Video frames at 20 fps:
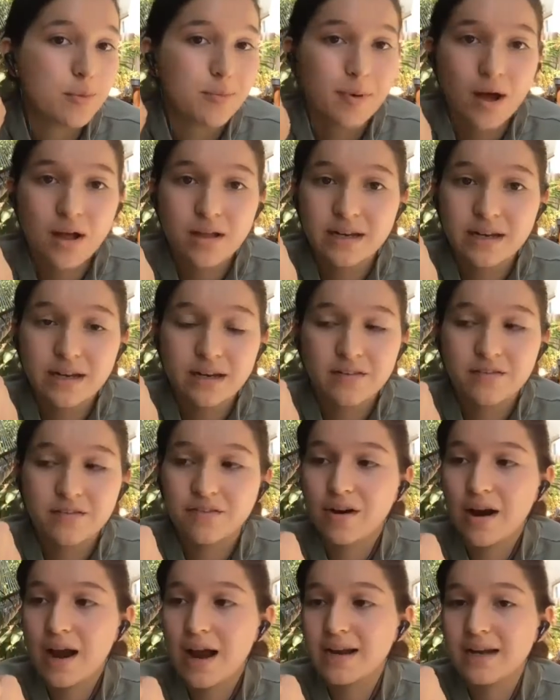pollinated
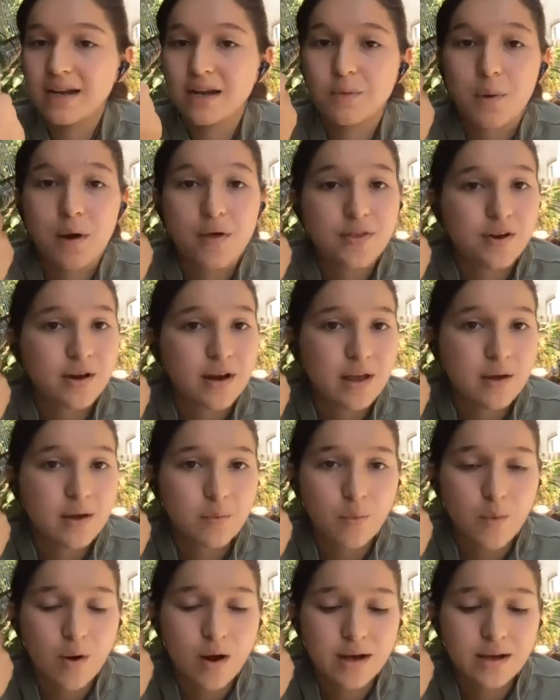variety, whether it
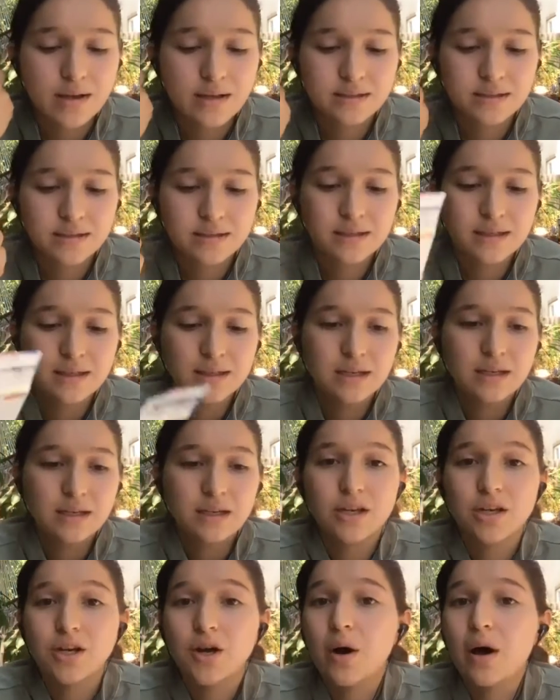was,
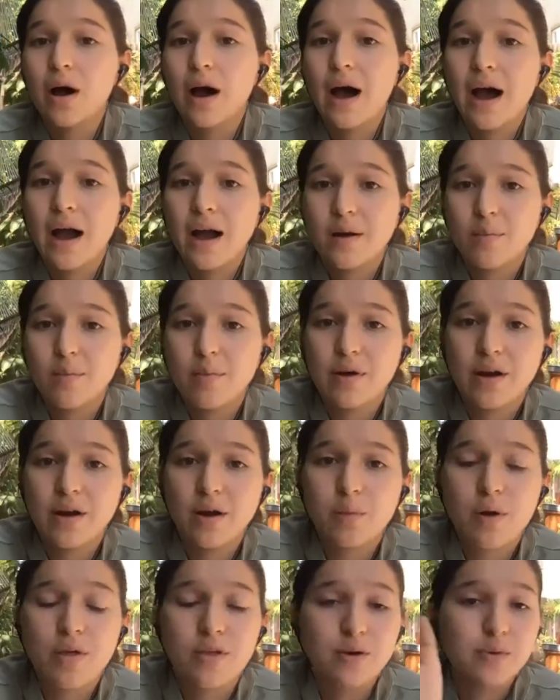you know, a
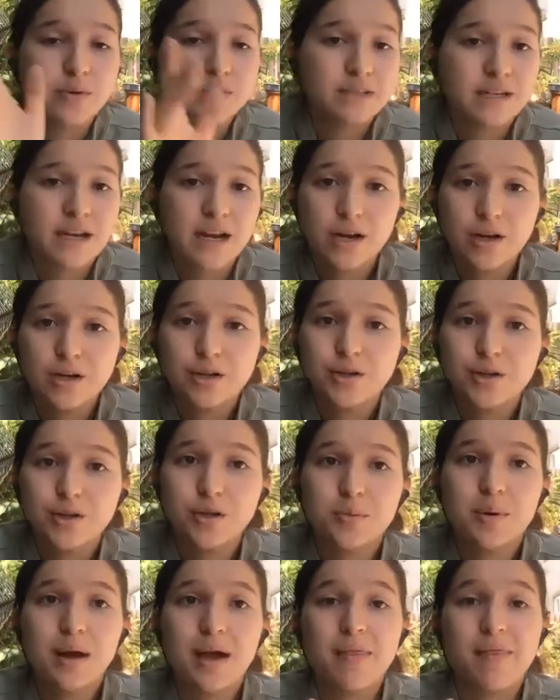hybrid, whether it was an
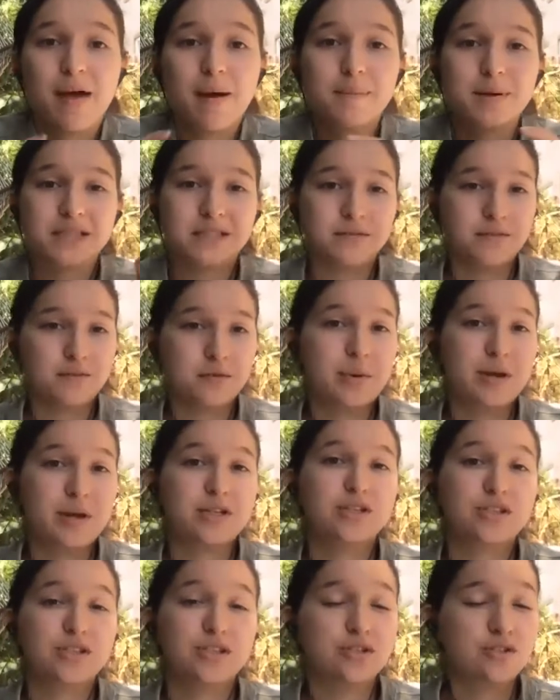heirloom, and that piece of
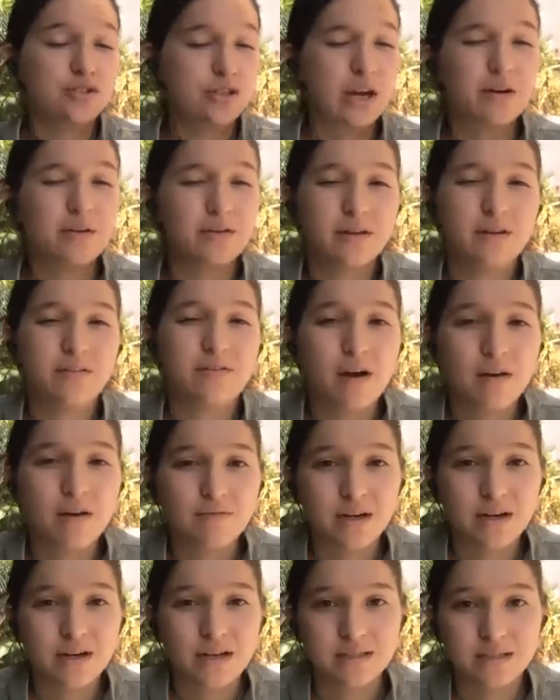information is generally found
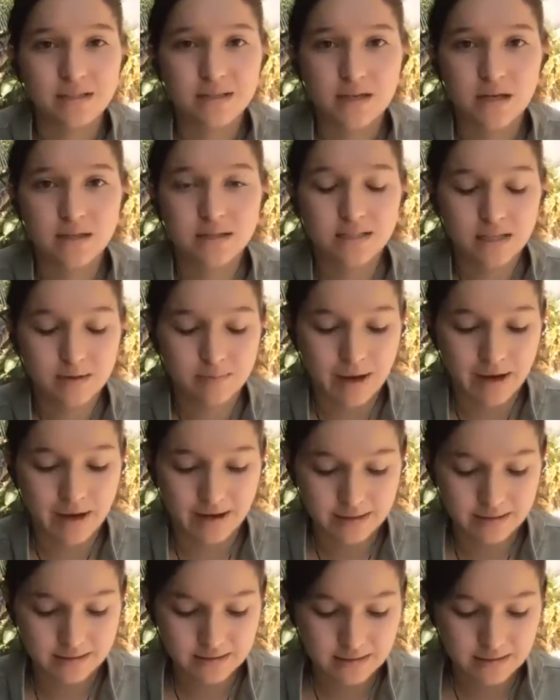very easily on seed
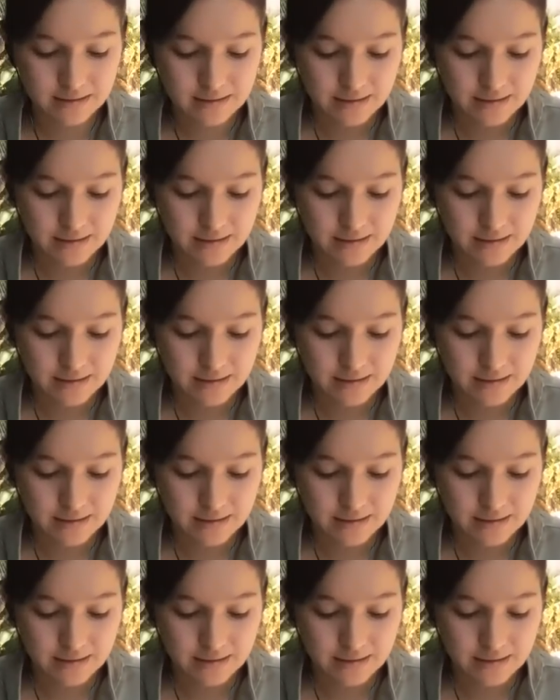packets.